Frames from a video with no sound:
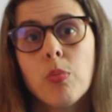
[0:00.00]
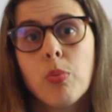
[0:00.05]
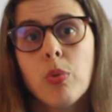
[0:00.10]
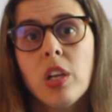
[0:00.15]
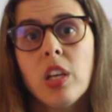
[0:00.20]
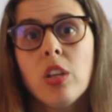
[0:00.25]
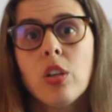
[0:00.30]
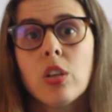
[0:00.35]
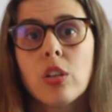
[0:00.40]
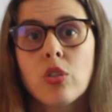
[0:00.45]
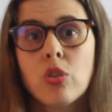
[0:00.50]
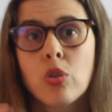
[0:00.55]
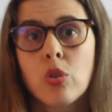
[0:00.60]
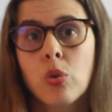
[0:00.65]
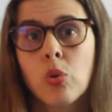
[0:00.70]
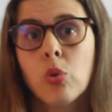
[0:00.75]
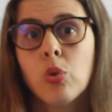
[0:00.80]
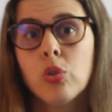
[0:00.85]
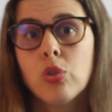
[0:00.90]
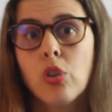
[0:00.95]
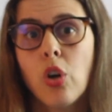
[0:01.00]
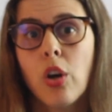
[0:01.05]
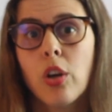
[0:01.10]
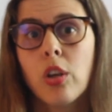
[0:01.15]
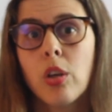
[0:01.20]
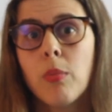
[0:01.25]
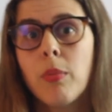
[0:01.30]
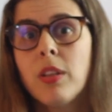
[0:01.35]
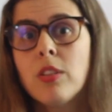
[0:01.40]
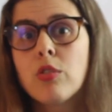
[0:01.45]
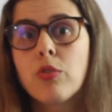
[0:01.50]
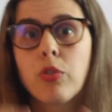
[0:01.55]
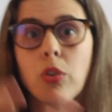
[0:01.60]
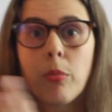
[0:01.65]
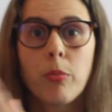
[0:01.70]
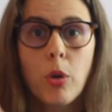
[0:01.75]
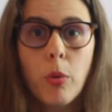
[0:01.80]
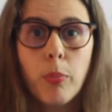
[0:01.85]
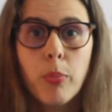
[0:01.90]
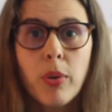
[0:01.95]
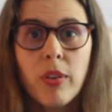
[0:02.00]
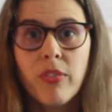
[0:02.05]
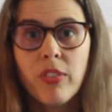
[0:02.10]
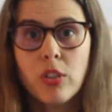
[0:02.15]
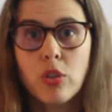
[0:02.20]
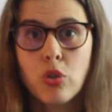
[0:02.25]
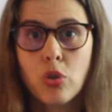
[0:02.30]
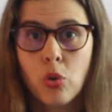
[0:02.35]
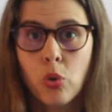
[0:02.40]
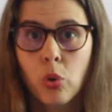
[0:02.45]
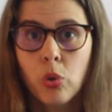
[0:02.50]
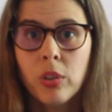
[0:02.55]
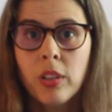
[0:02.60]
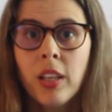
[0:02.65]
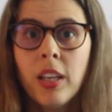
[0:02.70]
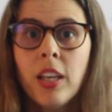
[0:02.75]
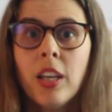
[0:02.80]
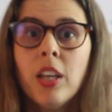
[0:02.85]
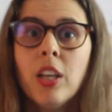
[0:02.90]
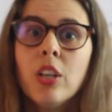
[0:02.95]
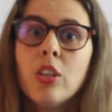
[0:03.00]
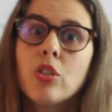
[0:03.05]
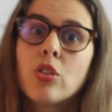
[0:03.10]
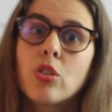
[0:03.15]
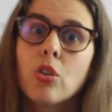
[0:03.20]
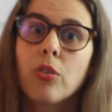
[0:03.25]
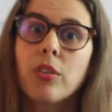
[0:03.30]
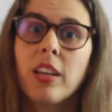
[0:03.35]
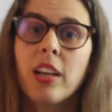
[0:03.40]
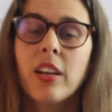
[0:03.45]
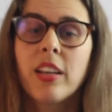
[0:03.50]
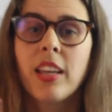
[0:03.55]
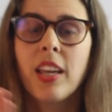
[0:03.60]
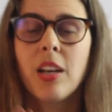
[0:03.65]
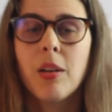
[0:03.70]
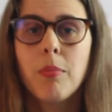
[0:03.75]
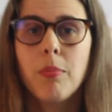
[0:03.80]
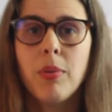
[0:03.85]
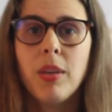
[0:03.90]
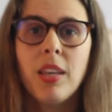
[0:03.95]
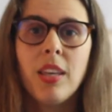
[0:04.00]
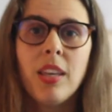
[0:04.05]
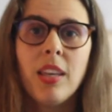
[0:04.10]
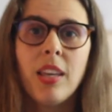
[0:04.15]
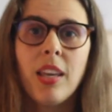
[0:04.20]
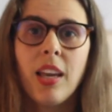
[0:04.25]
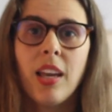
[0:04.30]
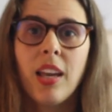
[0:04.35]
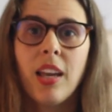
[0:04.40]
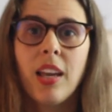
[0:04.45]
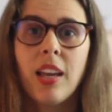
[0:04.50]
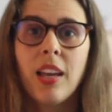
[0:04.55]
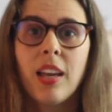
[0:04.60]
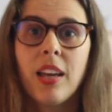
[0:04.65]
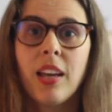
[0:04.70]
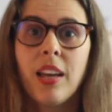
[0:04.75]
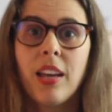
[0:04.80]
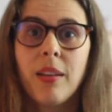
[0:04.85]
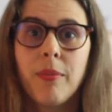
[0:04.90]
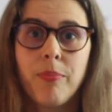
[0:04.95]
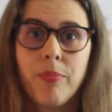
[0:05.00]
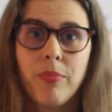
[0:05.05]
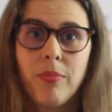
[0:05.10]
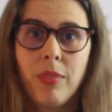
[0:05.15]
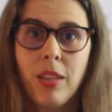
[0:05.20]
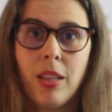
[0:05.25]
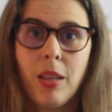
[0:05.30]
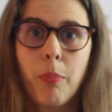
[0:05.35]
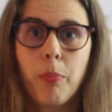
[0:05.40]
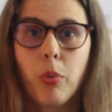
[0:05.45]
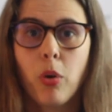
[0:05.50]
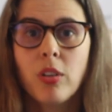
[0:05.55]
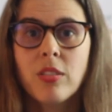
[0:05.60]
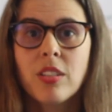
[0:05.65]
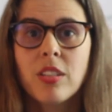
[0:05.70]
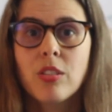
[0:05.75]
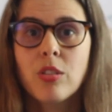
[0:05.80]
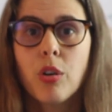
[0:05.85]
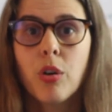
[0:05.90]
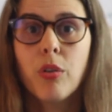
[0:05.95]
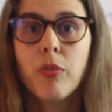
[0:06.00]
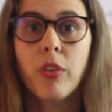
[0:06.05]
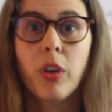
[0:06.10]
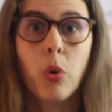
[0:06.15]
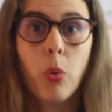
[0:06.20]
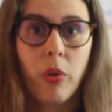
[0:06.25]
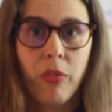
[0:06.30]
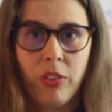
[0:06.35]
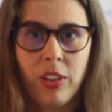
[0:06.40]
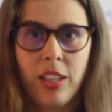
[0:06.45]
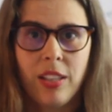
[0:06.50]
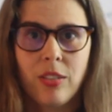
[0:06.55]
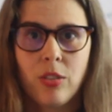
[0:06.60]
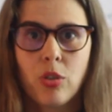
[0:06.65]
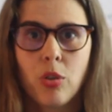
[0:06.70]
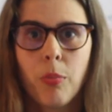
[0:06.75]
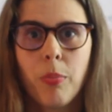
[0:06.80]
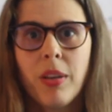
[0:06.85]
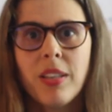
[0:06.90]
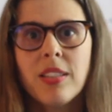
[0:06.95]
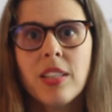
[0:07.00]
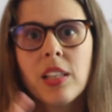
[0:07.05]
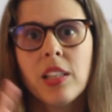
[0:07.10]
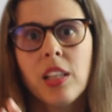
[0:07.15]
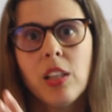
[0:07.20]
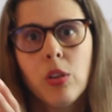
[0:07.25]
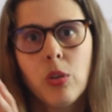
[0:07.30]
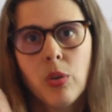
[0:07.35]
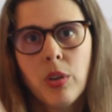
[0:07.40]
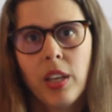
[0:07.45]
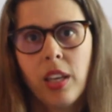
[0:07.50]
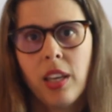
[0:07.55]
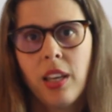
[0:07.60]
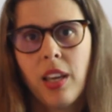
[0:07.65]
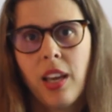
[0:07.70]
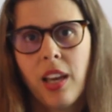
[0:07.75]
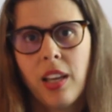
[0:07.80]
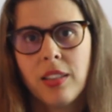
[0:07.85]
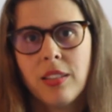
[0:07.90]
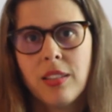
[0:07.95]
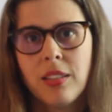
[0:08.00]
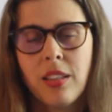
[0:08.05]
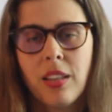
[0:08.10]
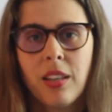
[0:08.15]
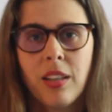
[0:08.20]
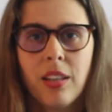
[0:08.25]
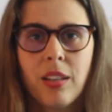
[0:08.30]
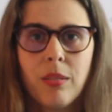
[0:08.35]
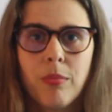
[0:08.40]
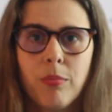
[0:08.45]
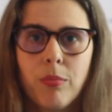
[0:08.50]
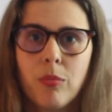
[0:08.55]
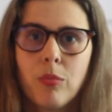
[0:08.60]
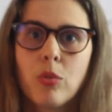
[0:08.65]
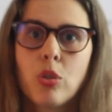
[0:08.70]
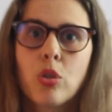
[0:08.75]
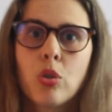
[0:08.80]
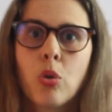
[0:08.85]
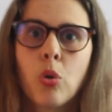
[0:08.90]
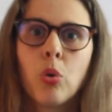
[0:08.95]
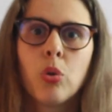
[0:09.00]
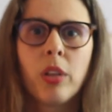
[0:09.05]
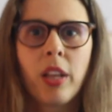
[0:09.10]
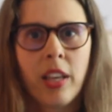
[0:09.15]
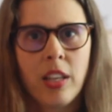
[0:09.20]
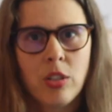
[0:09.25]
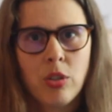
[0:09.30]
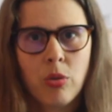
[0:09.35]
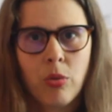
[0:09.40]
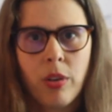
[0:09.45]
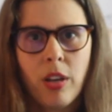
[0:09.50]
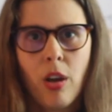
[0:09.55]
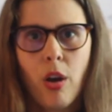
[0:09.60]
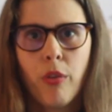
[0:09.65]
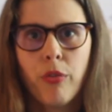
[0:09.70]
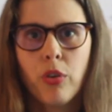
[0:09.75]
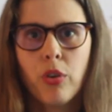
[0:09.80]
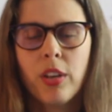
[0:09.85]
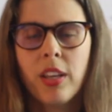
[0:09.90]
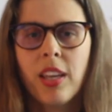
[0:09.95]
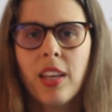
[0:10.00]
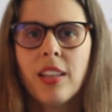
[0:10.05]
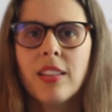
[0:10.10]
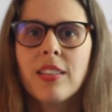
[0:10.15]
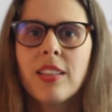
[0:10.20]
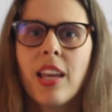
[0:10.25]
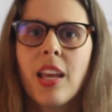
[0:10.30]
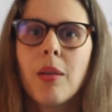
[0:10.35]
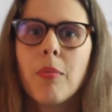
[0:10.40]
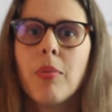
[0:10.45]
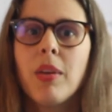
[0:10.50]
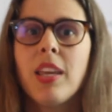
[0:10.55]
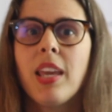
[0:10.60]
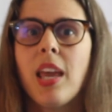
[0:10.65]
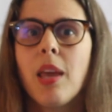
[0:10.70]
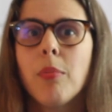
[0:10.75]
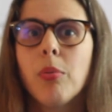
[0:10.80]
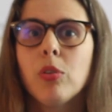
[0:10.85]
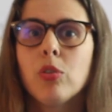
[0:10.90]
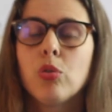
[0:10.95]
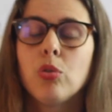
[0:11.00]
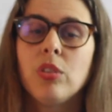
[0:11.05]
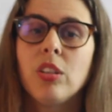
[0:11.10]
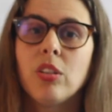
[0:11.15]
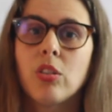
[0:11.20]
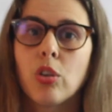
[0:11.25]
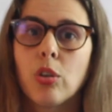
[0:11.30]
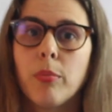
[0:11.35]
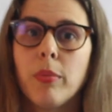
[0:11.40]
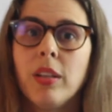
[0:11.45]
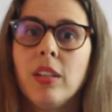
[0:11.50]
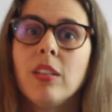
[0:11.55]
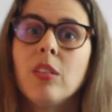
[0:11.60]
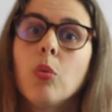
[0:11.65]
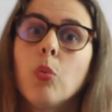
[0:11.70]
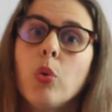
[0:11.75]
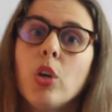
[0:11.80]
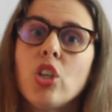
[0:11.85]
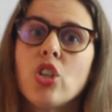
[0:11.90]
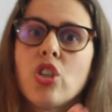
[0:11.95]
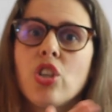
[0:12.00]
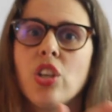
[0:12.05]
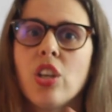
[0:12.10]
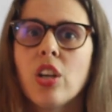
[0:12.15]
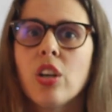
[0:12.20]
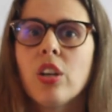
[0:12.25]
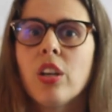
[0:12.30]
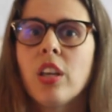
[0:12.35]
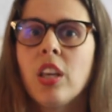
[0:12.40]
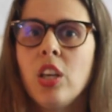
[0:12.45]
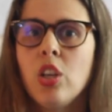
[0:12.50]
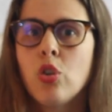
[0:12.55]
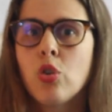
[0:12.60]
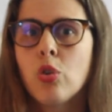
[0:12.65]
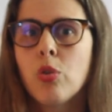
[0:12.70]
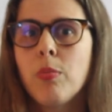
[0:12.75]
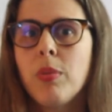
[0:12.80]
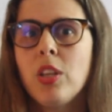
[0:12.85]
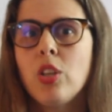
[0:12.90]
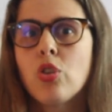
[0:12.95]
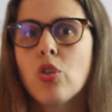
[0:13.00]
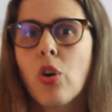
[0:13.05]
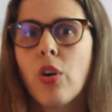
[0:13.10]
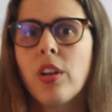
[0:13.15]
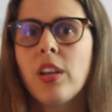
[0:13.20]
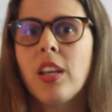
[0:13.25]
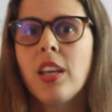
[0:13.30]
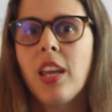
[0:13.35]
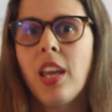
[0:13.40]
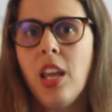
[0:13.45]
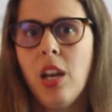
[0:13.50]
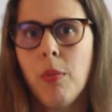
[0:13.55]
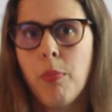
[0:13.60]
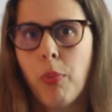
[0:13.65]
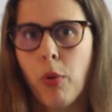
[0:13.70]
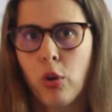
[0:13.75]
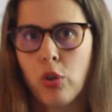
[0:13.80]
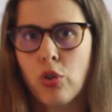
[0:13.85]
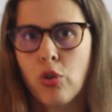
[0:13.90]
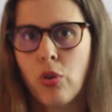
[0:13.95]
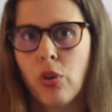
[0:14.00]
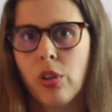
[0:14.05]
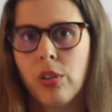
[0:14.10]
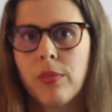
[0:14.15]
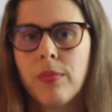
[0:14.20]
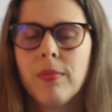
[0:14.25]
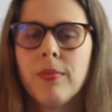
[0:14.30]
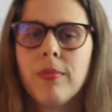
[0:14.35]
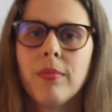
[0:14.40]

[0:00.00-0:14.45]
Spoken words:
bring your school documents from your previous school so there can be the process of equivalence. So basically looking at the school history of your kid and being able to determine which year he should be joining in Portugal.